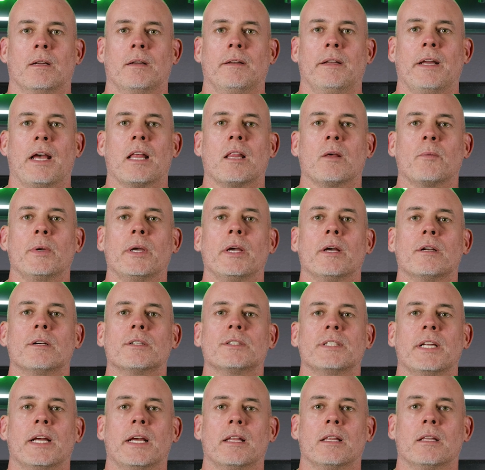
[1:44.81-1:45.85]
Now that we
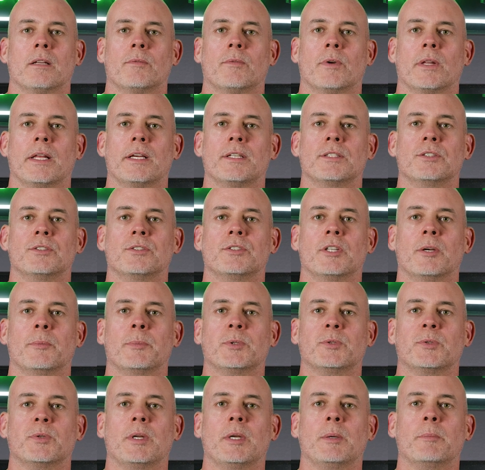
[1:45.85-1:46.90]
understand the relationship
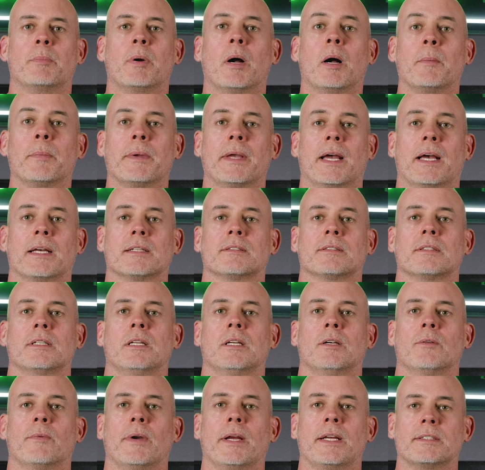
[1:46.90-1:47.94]
between pump
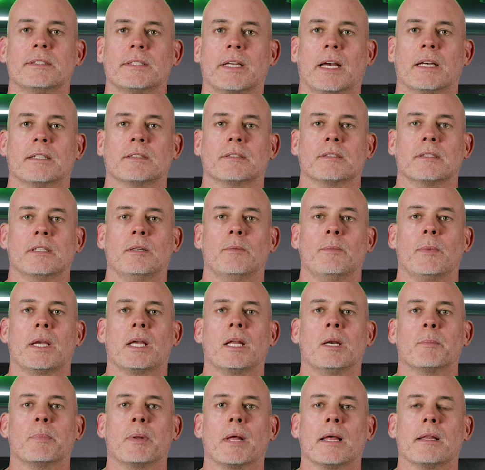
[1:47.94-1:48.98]
gasoline and race gasoline, we
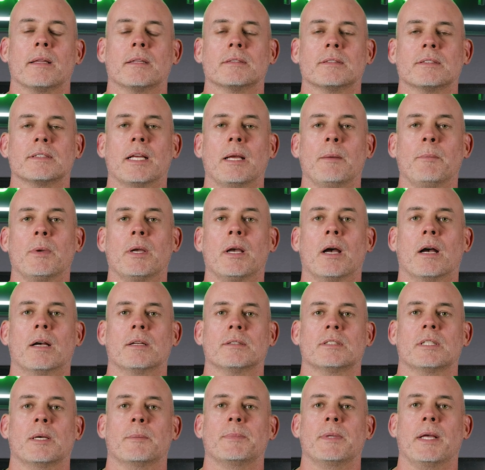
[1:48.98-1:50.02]
can apply the same
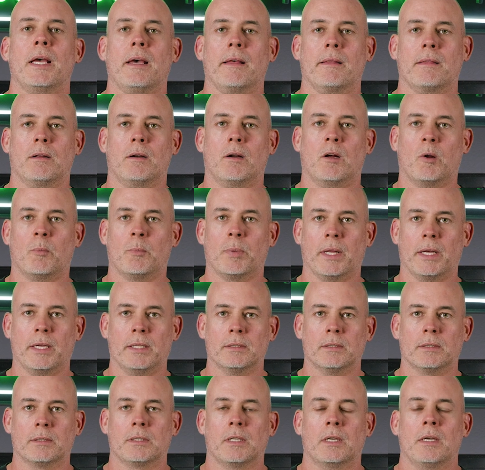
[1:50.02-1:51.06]
concept to ethanol
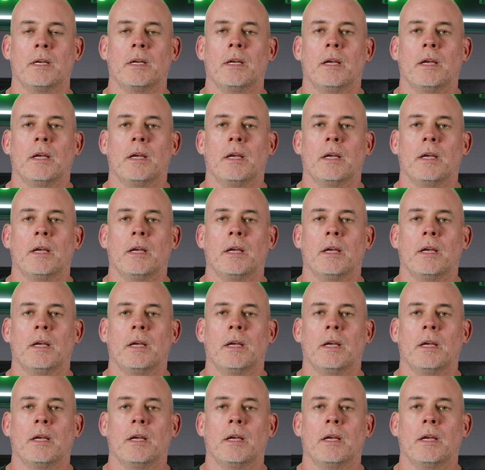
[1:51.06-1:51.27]
blends.